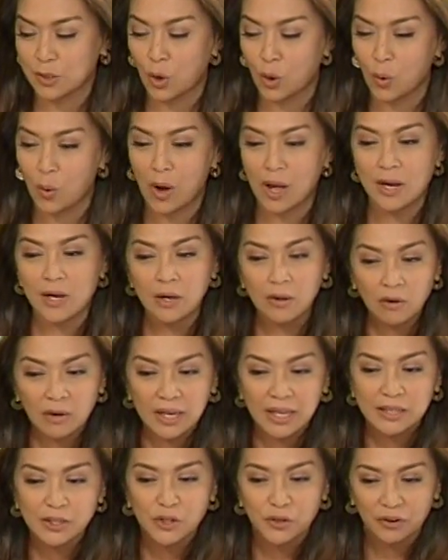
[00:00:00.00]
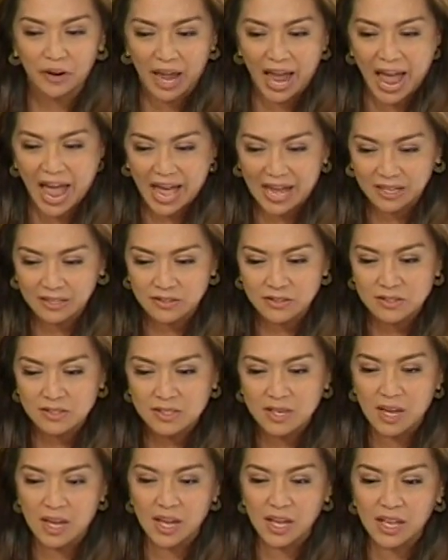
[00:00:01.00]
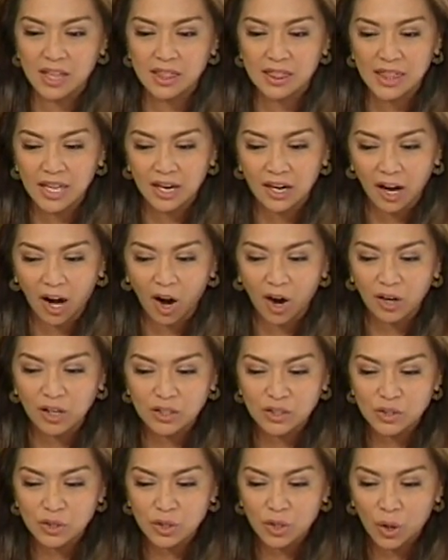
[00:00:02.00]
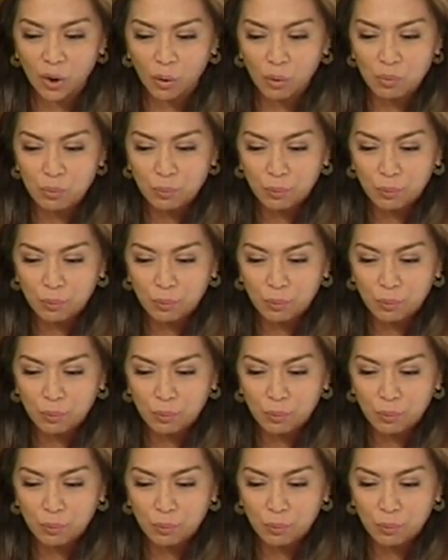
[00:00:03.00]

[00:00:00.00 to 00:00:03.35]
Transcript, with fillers: so skin. look at your hands. There are no